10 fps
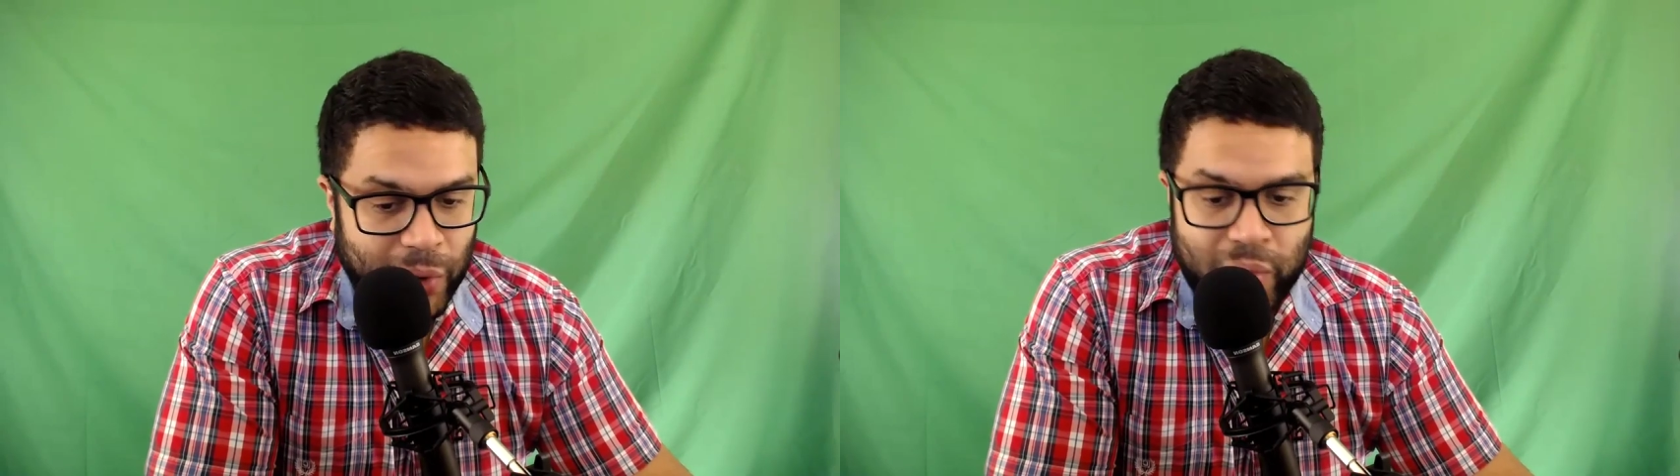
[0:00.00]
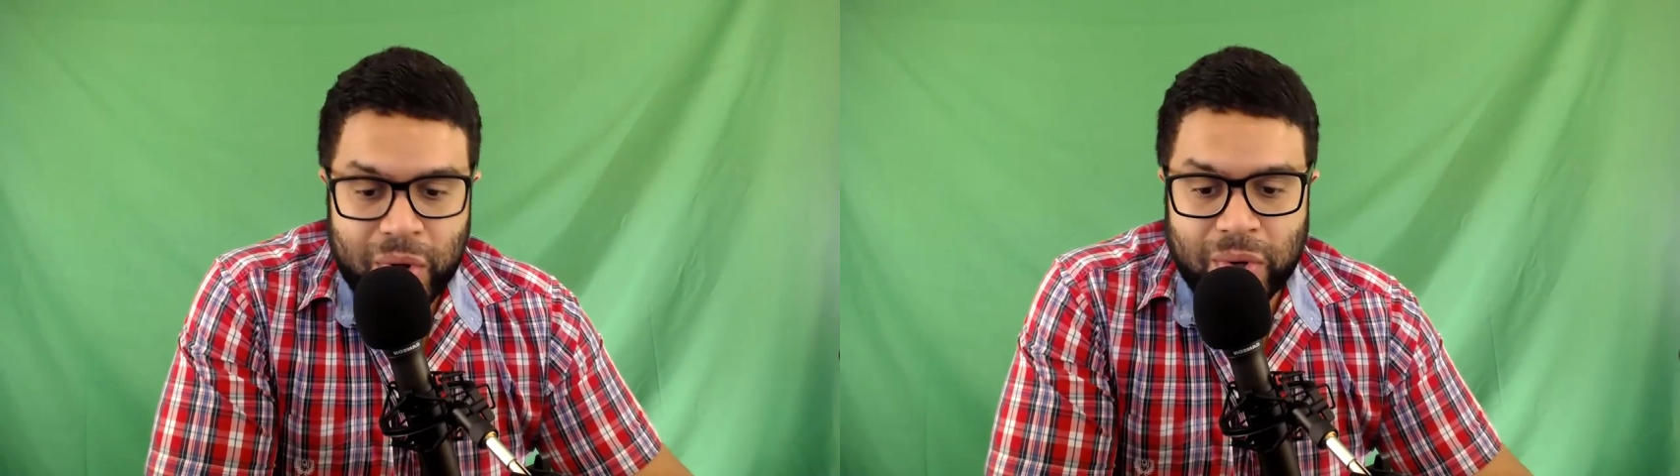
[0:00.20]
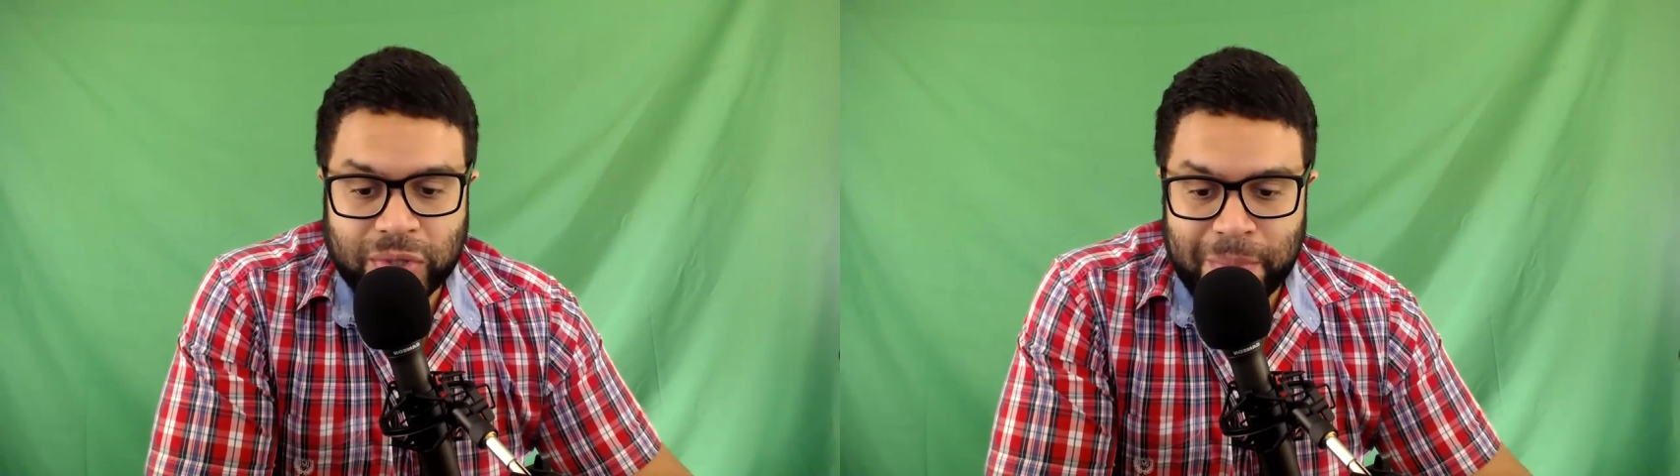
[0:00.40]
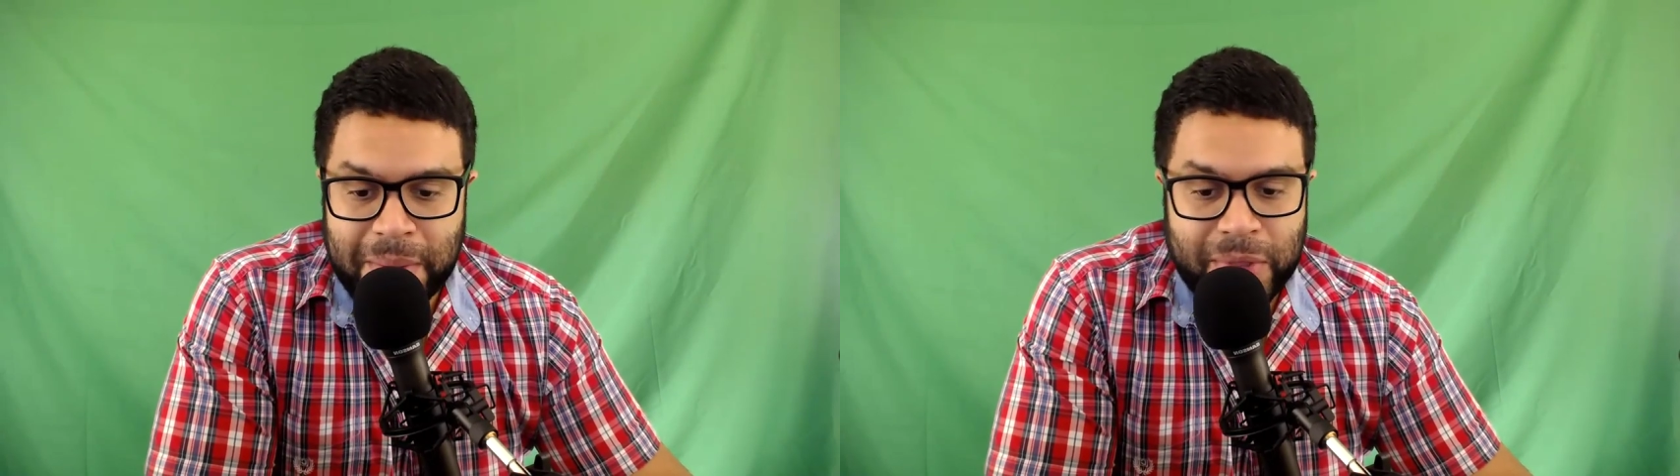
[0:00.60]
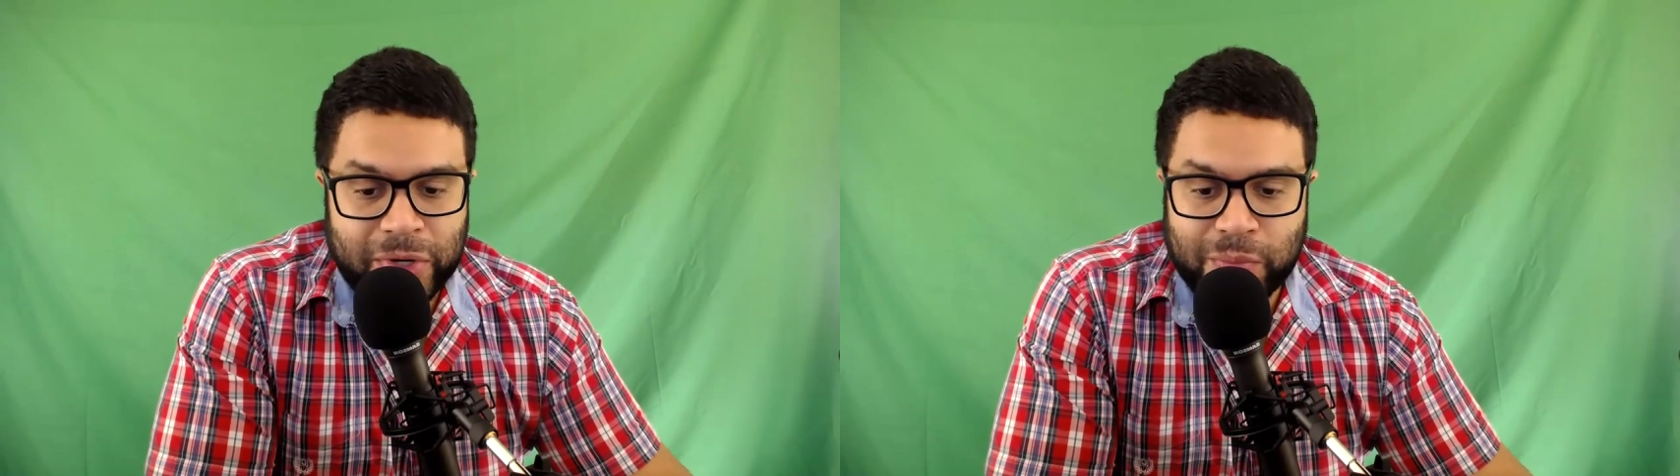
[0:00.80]
Who knows?
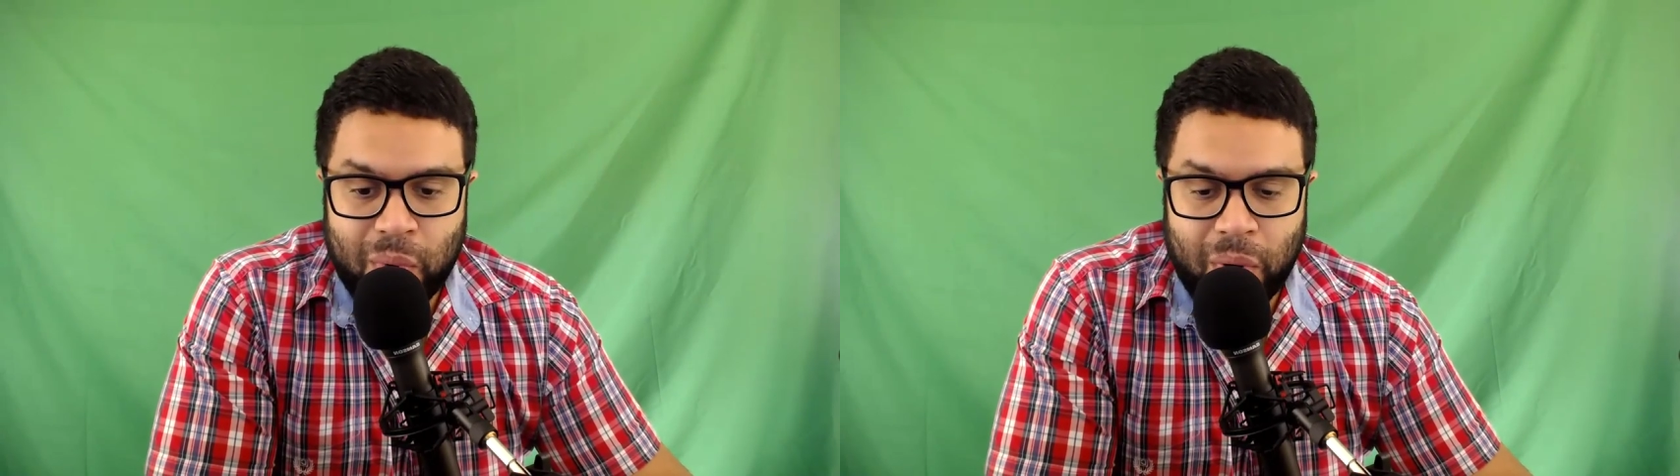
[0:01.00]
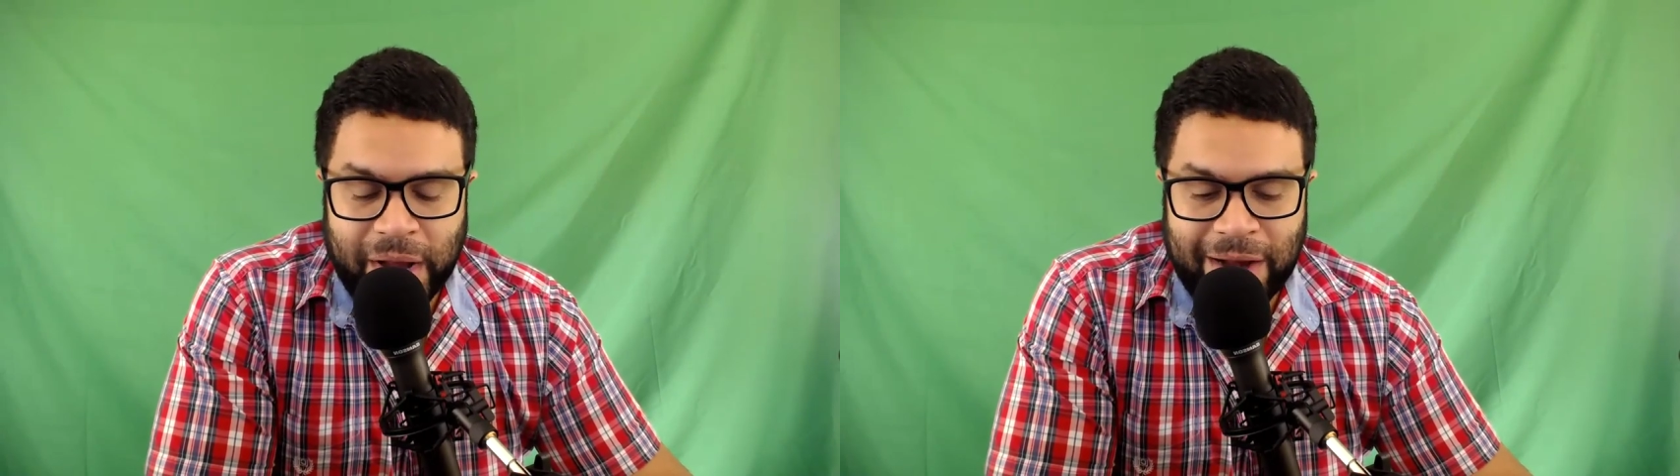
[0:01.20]
Maybe there's more.